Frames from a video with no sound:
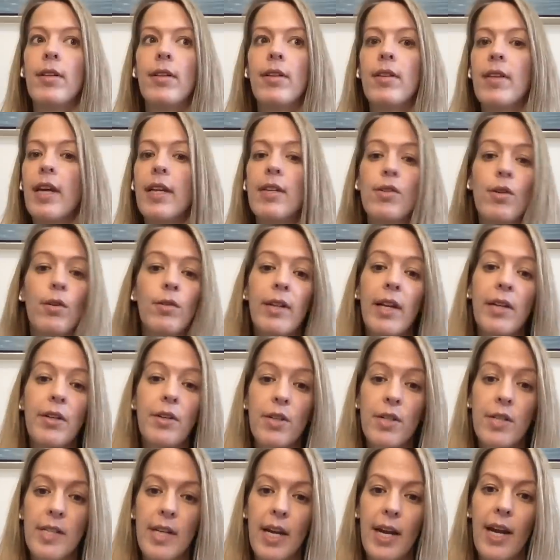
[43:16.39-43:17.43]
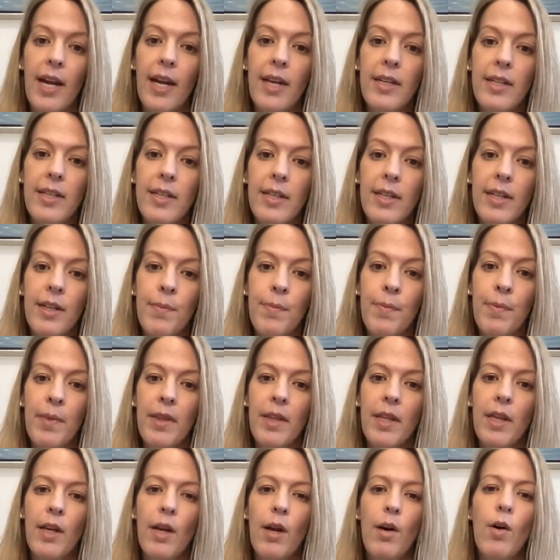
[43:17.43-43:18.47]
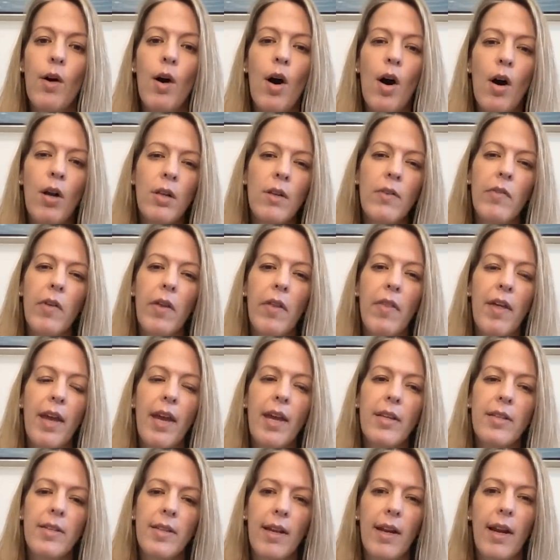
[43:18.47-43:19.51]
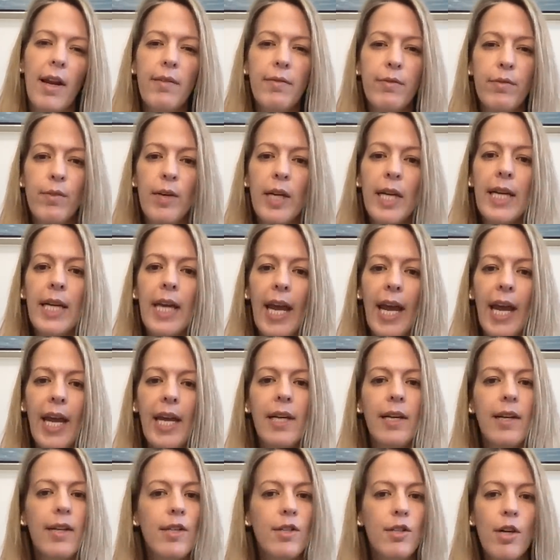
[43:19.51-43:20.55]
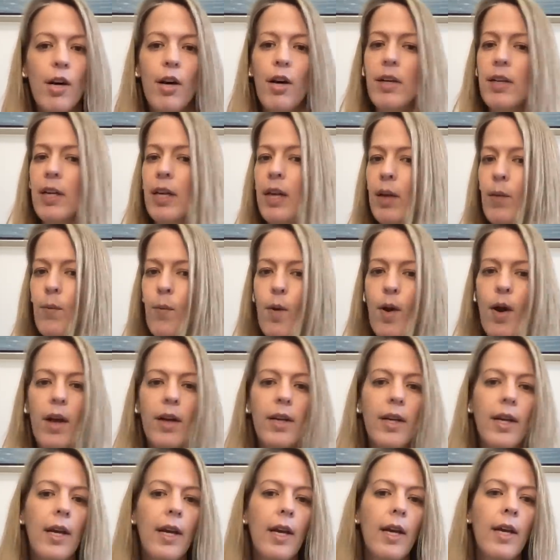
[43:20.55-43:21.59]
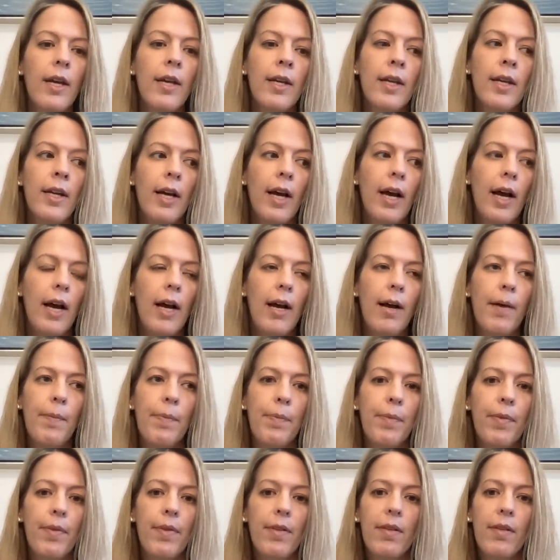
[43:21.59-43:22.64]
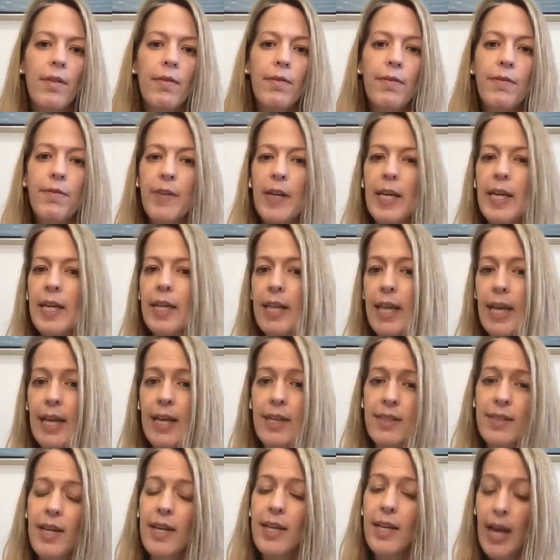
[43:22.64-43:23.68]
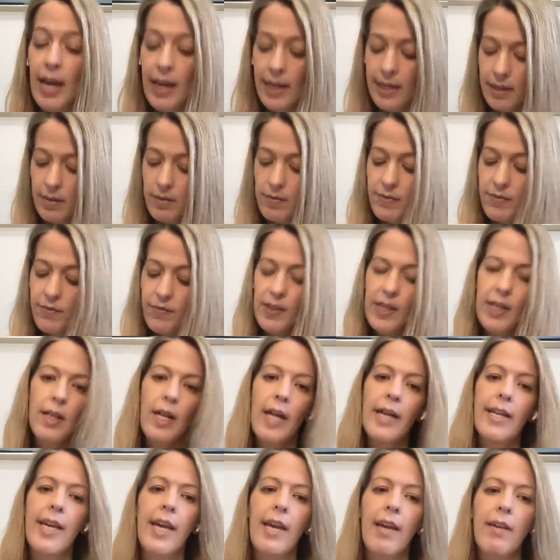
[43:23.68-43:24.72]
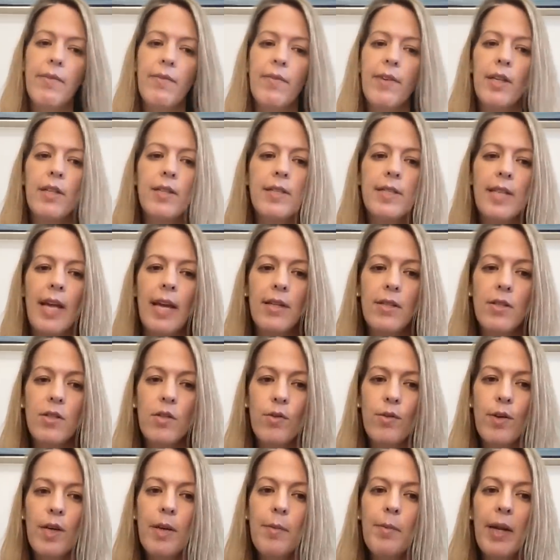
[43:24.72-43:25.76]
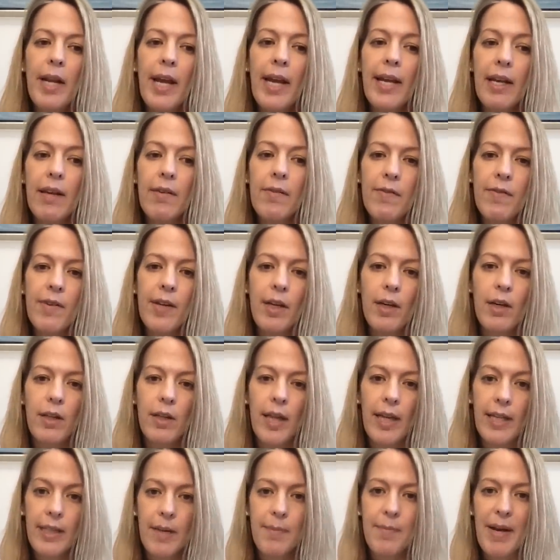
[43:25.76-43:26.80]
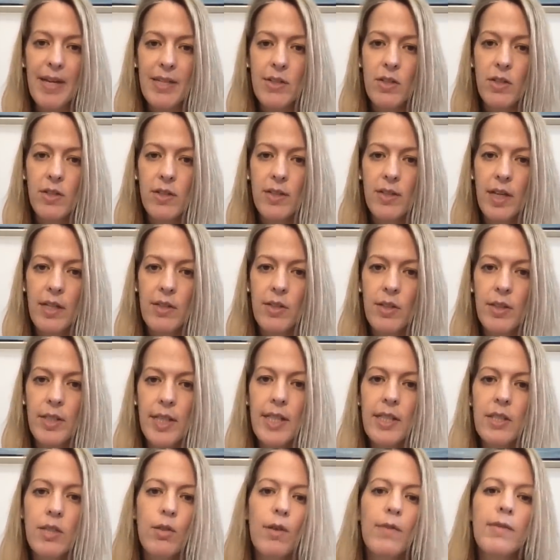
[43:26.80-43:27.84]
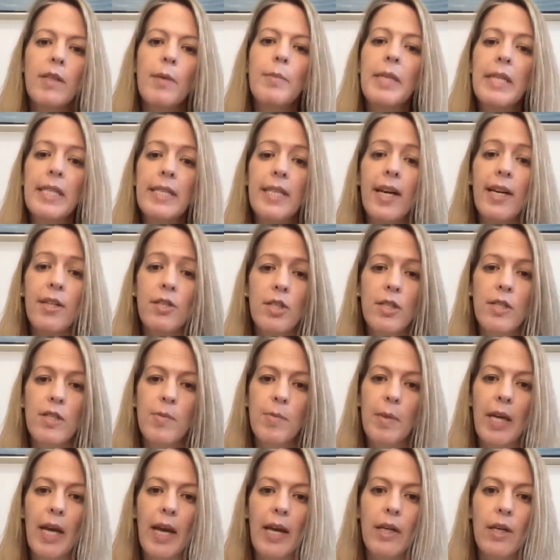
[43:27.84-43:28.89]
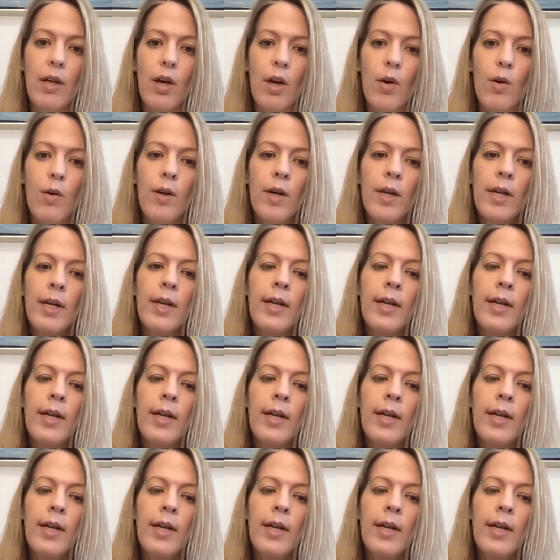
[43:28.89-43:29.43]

they don't understand, you know, all of the things that I've regained, the talking, walking, feeling, because I can't feel sensory, but I can feel like the muscles underneath. So if somebody touches me, I know